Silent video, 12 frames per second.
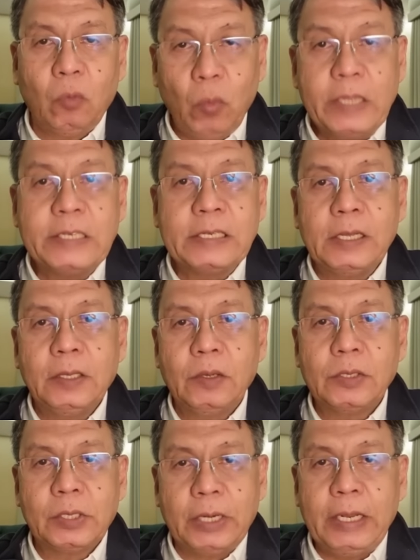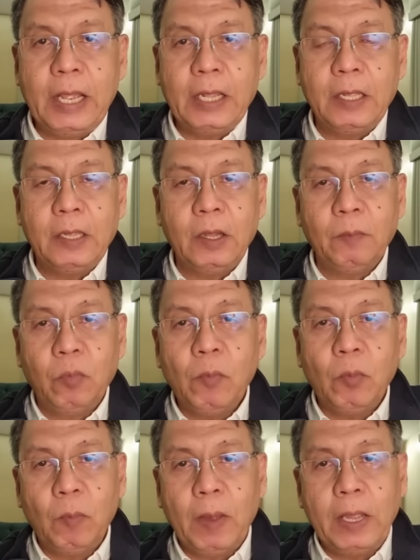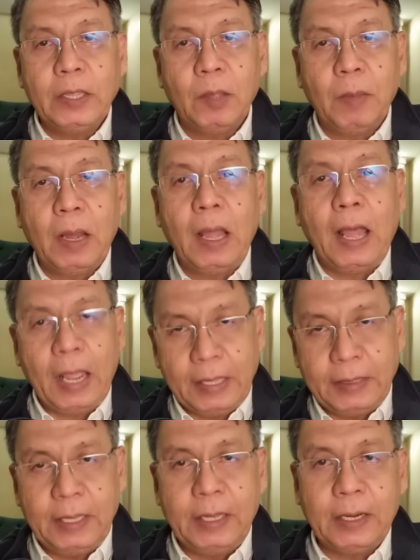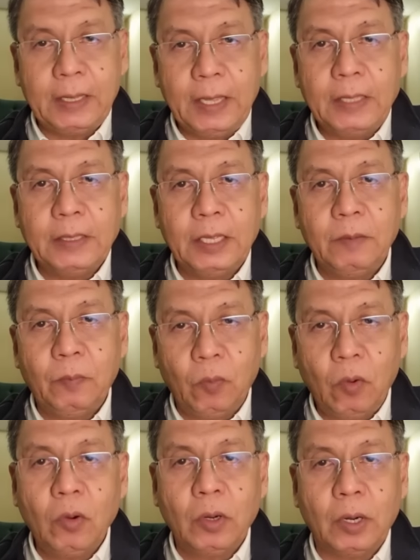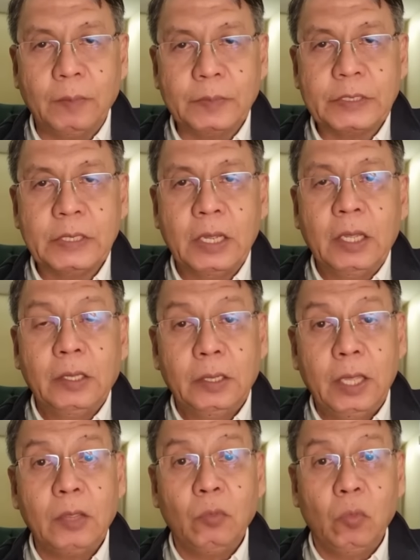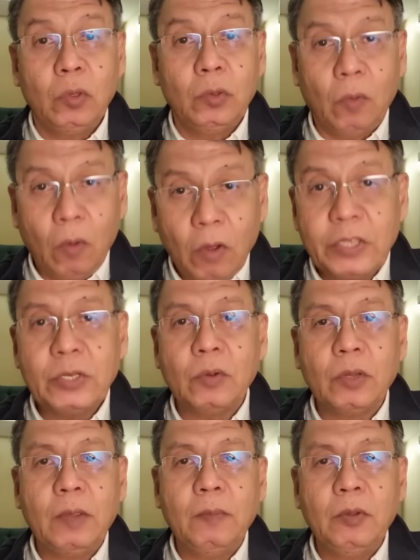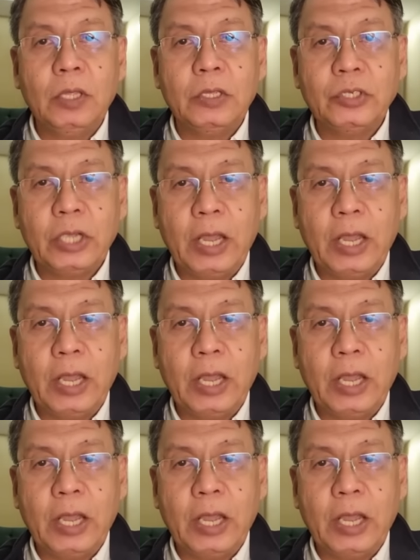Queensland, Australia, na nagpo-provide ng mga IT-related programs that would also give you the